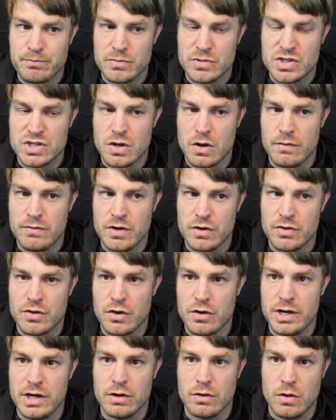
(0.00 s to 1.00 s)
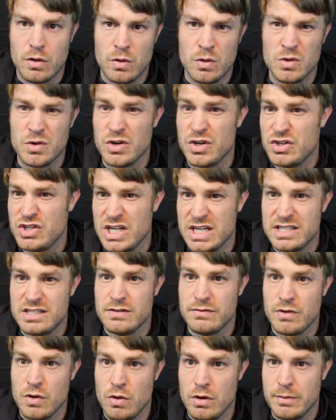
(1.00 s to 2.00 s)
So if you're 30 or older, your chances
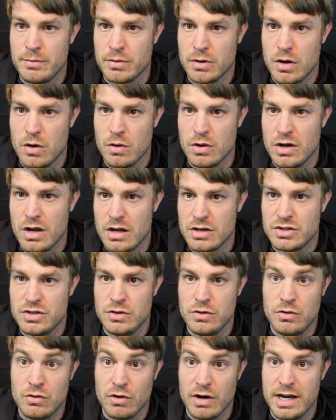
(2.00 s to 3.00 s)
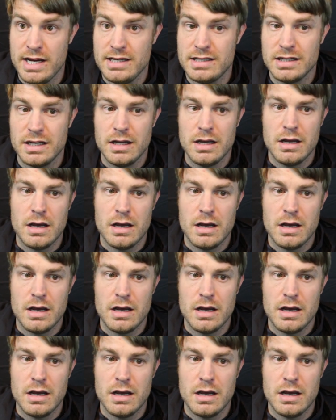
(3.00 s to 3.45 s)
of going pro are not too great.